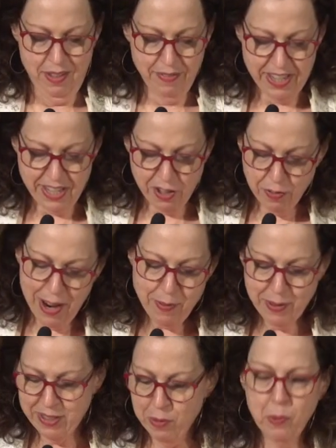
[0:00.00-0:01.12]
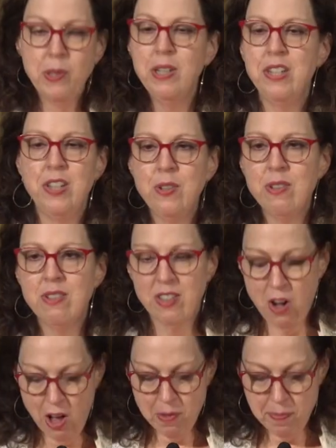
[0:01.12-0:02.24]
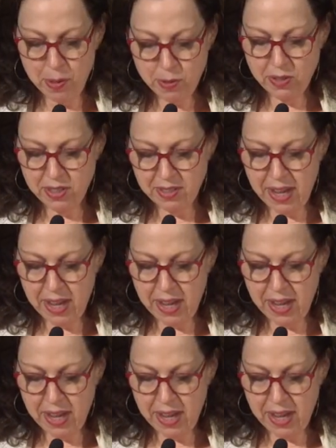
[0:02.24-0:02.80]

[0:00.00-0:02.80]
Vayikra was the word used to call Moses